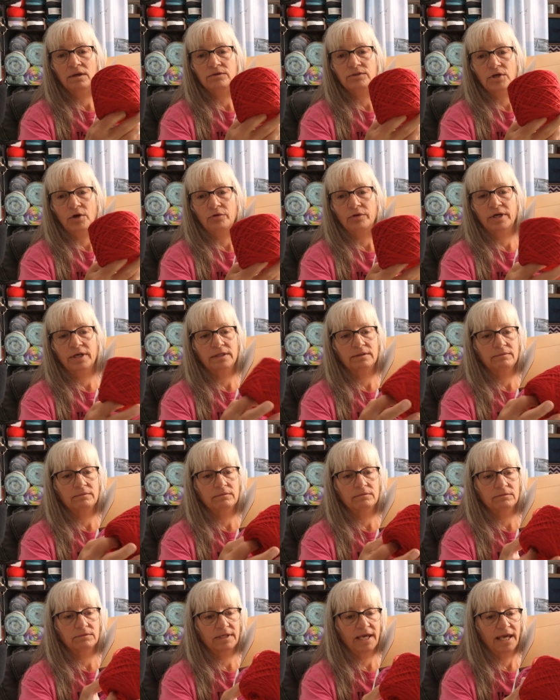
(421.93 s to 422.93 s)
donut
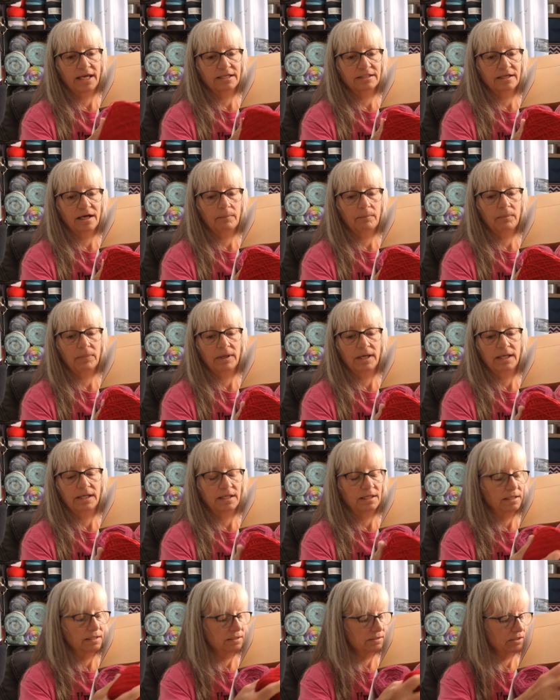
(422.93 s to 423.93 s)
caked up, and
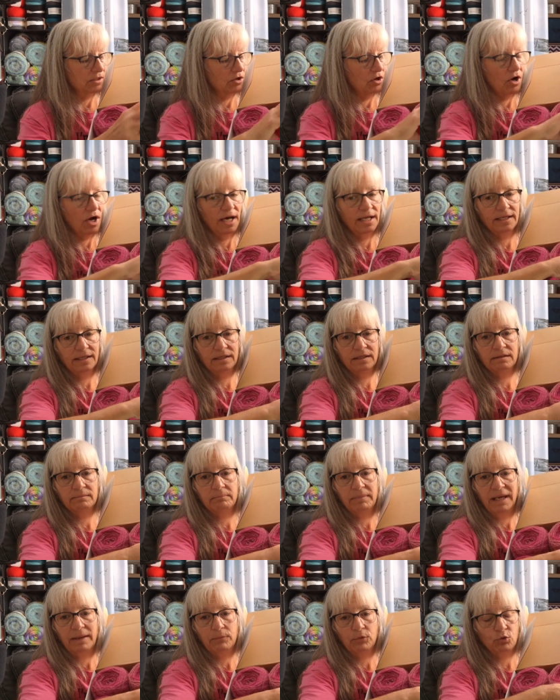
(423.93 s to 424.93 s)
it is a cotton
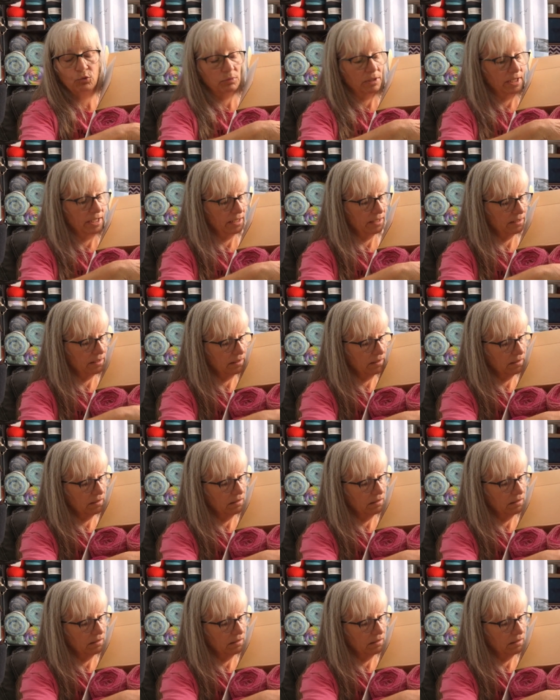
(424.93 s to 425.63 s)
bamboo blend.